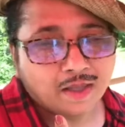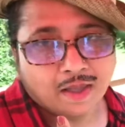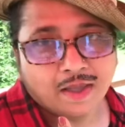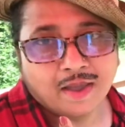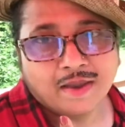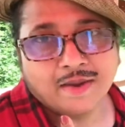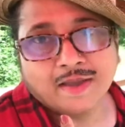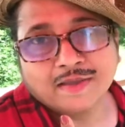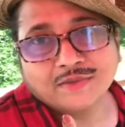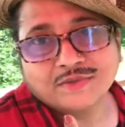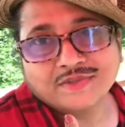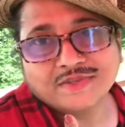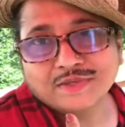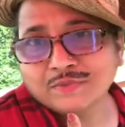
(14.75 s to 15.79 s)
And I
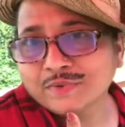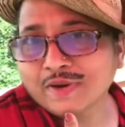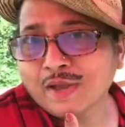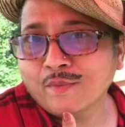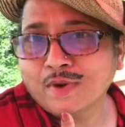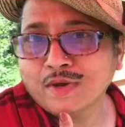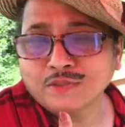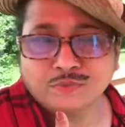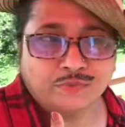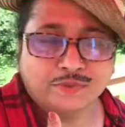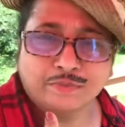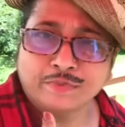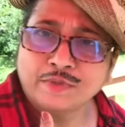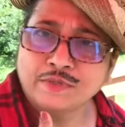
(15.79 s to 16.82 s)
used it when I was with
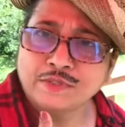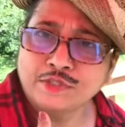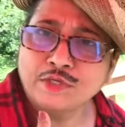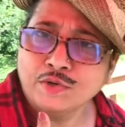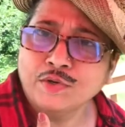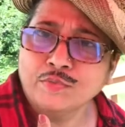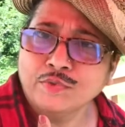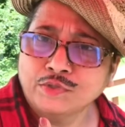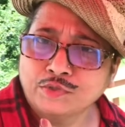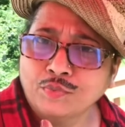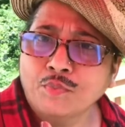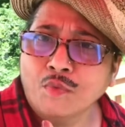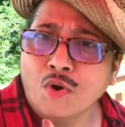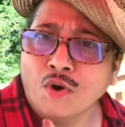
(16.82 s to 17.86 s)
children were
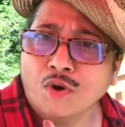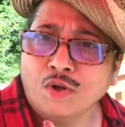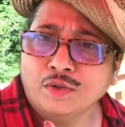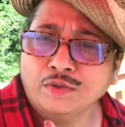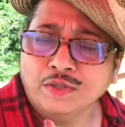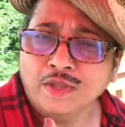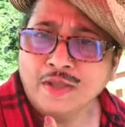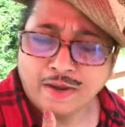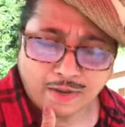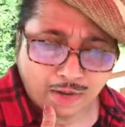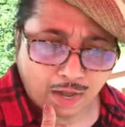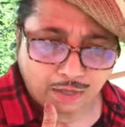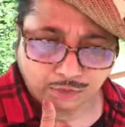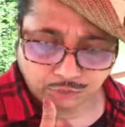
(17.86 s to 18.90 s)
small, and
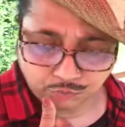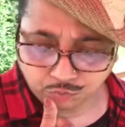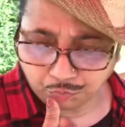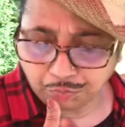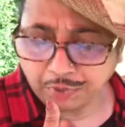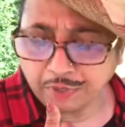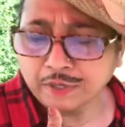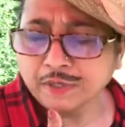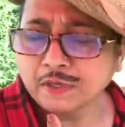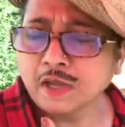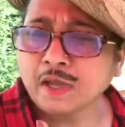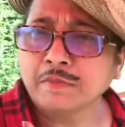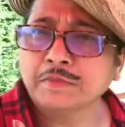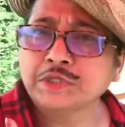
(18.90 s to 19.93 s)
I used to pretend
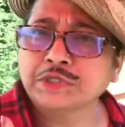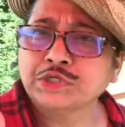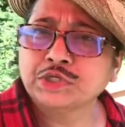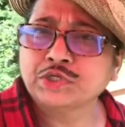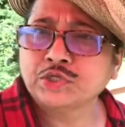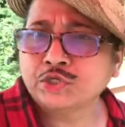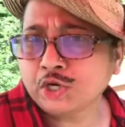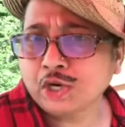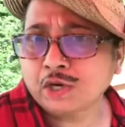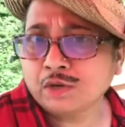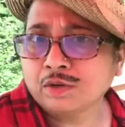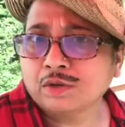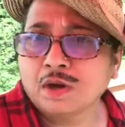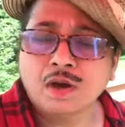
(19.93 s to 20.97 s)
I am Mr.
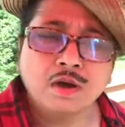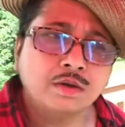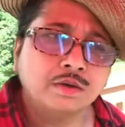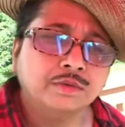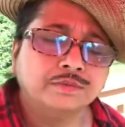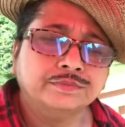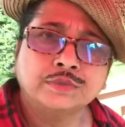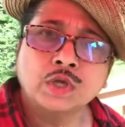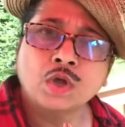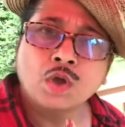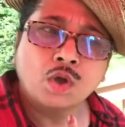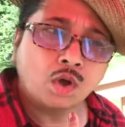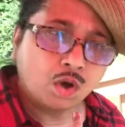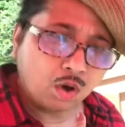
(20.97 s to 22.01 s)
Sherlock Holmes
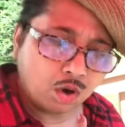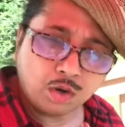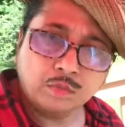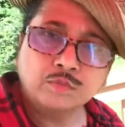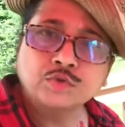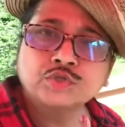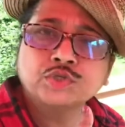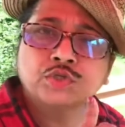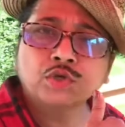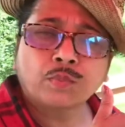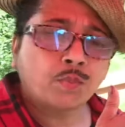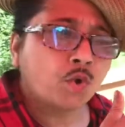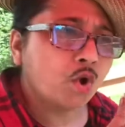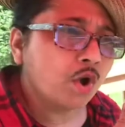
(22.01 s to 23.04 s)
or Monsieur
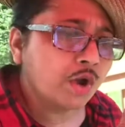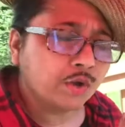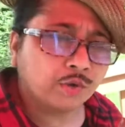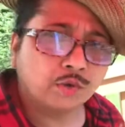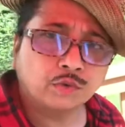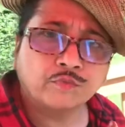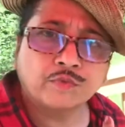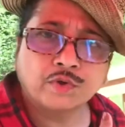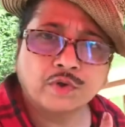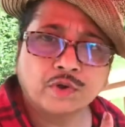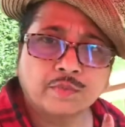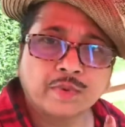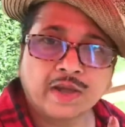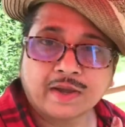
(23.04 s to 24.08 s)
Poirot
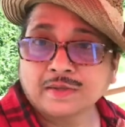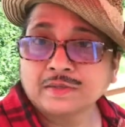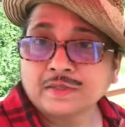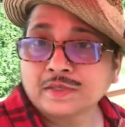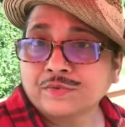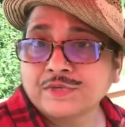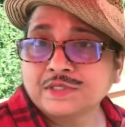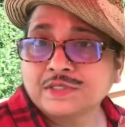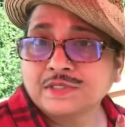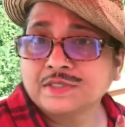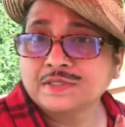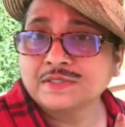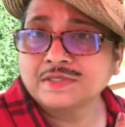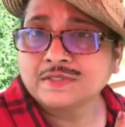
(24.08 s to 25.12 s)
from Agatha
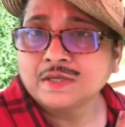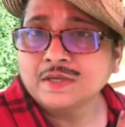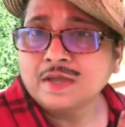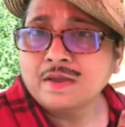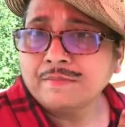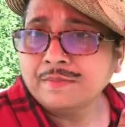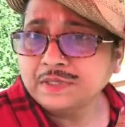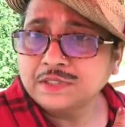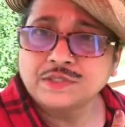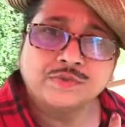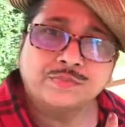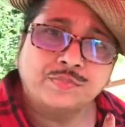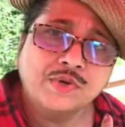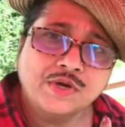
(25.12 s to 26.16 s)
Christie's
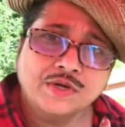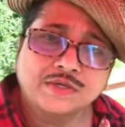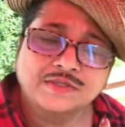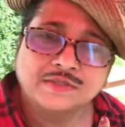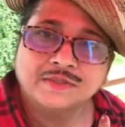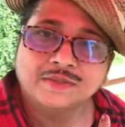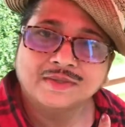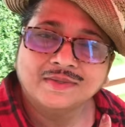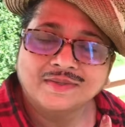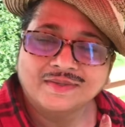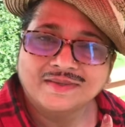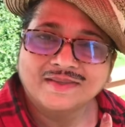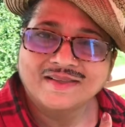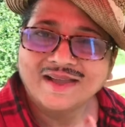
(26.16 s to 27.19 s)
mystery books.
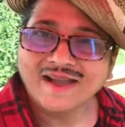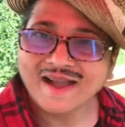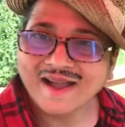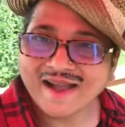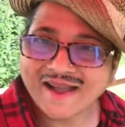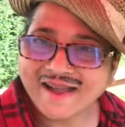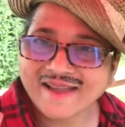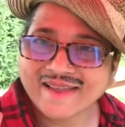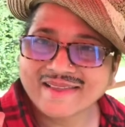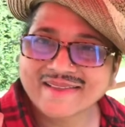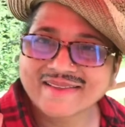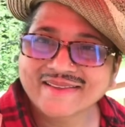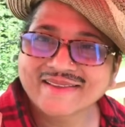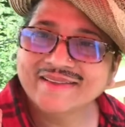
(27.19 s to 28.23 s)
Hi,
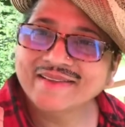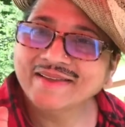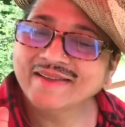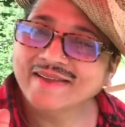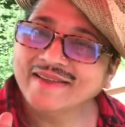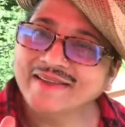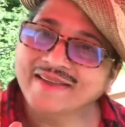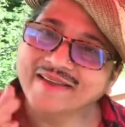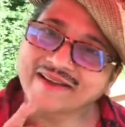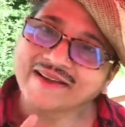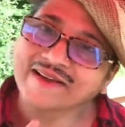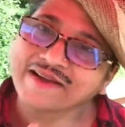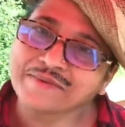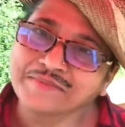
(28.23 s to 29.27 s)
yeah,
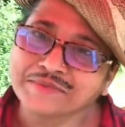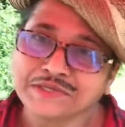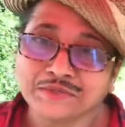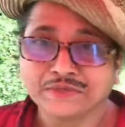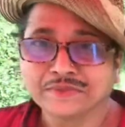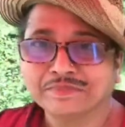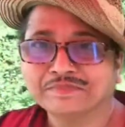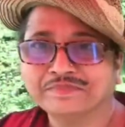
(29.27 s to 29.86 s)
I'm Julep,